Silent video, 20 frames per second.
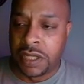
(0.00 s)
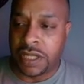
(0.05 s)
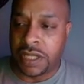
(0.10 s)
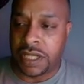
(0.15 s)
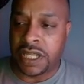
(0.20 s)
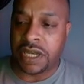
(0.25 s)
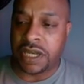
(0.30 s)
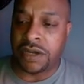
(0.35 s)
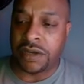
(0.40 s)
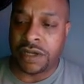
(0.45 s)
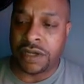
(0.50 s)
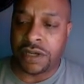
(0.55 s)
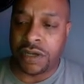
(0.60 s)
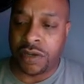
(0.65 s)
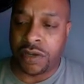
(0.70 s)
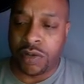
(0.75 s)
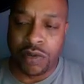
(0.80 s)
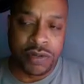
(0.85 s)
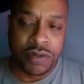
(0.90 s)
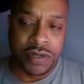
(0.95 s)
the
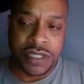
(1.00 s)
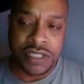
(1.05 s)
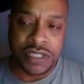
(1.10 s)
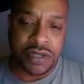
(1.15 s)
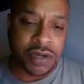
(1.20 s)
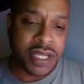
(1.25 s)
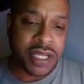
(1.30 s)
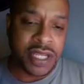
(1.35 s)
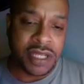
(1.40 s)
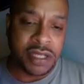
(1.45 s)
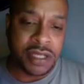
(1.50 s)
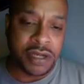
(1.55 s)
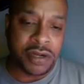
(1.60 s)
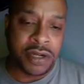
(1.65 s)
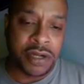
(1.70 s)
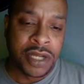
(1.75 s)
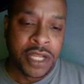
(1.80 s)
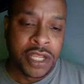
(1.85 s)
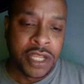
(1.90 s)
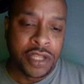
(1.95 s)
character who is your
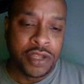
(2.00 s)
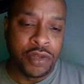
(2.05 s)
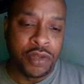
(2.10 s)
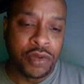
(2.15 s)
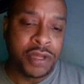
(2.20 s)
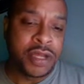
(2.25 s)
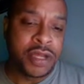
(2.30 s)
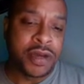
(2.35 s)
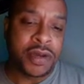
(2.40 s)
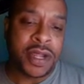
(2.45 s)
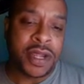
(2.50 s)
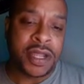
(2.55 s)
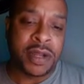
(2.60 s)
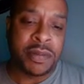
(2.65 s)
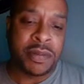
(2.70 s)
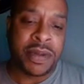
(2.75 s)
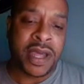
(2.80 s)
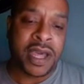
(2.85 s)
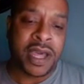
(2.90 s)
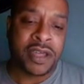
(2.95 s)
healer, you can go down
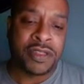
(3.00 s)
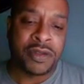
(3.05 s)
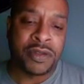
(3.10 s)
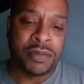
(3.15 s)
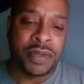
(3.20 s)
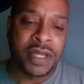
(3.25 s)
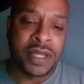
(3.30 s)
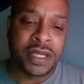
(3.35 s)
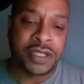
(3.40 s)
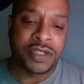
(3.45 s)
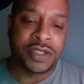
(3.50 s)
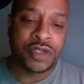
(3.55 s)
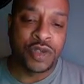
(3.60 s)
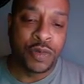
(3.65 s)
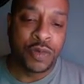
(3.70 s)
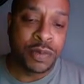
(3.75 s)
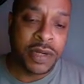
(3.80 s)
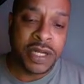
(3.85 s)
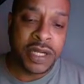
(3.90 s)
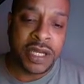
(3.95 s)
a path of being
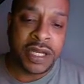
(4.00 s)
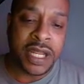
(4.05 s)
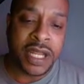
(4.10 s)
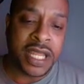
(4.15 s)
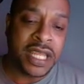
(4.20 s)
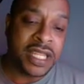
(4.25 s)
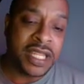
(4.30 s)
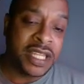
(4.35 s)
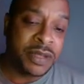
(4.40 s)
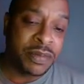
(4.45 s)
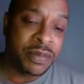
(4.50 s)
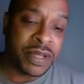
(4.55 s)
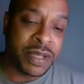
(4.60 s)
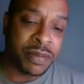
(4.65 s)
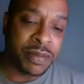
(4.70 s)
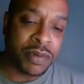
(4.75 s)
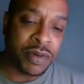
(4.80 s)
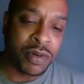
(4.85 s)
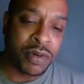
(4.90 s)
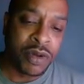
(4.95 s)
super good at healing
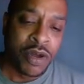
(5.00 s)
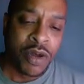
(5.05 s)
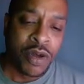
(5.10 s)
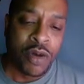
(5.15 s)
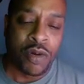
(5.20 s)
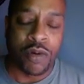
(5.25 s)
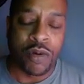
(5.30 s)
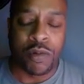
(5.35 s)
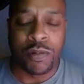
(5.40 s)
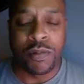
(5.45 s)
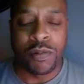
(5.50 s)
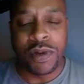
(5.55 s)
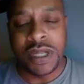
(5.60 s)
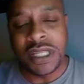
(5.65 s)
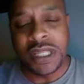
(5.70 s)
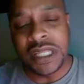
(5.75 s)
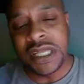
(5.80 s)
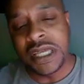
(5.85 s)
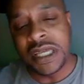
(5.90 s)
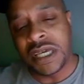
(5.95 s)
people or
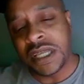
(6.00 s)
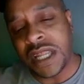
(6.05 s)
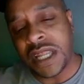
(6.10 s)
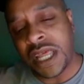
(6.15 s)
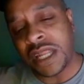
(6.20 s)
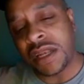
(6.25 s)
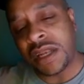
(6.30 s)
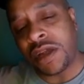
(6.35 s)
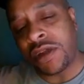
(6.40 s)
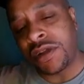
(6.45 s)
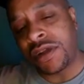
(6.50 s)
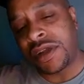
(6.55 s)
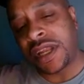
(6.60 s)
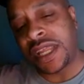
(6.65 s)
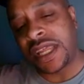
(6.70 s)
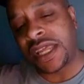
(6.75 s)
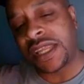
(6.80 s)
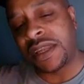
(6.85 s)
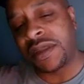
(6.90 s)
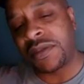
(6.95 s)
really good at hurting
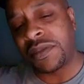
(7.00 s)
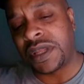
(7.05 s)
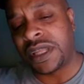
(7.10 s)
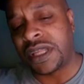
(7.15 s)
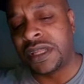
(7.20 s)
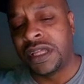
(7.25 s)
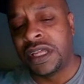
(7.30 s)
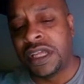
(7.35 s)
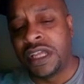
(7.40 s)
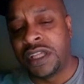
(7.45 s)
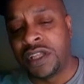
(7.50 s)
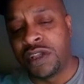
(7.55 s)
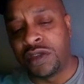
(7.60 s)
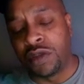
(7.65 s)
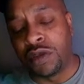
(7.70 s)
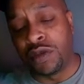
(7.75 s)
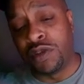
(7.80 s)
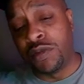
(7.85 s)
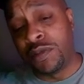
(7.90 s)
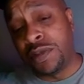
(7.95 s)
the enemy. You
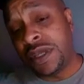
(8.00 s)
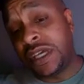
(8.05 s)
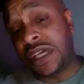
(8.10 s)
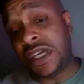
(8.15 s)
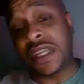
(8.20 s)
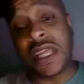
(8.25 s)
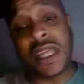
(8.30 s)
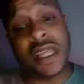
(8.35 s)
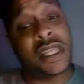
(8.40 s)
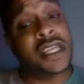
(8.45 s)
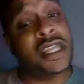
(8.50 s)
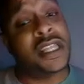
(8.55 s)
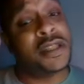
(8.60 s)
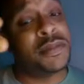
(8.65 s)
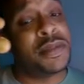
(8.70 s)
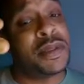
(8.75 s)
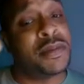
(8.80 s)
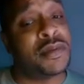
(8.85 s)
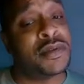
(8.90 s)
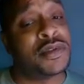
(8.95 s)
know, you'll be good at
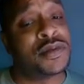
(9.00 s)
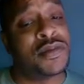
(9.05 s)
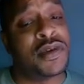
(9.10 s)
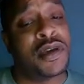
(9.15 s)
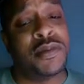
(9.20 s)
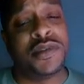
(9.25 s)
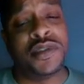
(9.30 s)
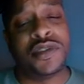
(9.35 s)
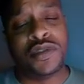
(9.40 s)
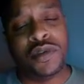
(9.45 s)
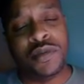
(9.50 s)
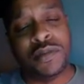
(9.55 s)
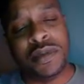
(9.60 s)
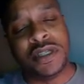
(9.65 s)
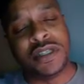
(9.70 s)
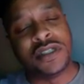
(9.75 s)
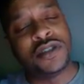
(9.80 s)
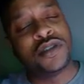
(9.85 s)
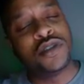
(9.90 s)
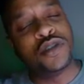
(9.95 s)
healing people as well, but you'll
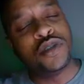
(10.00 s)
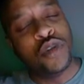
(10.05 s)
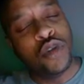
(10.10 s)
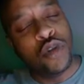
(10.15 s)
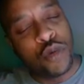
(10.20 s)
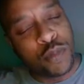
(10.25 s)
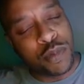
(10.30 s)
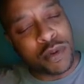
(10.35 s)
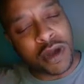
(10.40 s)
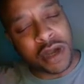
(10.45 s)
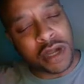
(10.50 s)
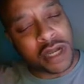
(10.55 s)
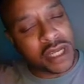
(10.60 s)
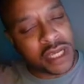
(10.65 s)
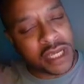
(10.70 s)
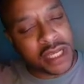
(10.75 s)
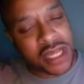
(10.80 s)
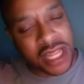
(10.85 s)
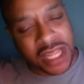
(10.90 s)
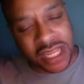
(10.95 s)
be super
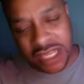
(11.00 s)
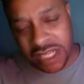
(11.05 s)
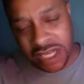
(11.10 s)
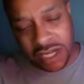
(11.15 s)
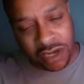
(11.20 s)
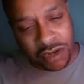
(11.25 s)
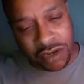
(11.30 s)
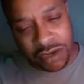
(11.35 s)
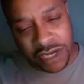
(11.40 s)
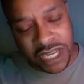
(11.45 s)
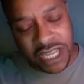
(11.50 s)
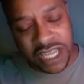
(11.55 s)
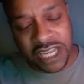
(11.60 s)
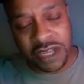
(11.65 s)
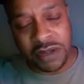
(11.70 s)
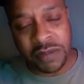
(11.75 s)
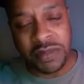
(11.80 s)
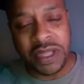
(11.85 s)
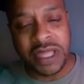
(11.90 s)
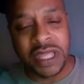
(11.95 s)
good at hurting the
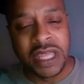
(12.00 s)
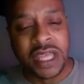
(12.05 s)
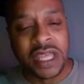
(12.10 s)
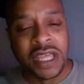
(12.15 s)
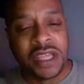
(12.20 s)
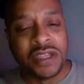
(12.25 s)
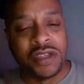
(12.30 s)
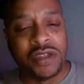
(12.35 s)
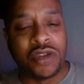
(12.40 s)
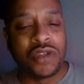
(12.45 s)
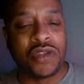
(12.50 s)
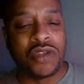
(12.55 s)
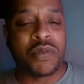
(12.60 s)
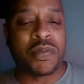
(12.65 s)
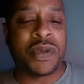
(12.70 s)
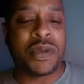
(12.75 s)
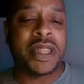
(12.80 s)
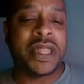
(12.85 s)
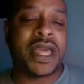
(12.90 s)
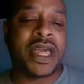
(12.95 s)
enemy. You know, you'll
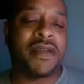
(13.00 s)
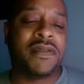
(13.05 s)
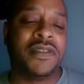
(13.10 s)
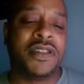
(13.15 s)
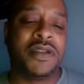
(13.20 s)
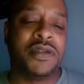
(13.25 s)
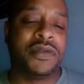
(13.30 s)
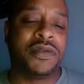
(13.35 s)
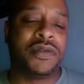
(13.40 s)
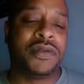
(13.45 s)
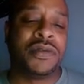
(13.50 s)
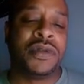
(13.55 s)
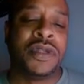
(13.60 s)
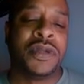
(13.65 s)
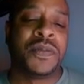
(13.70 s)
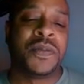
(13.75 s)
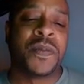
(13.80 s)
probably have little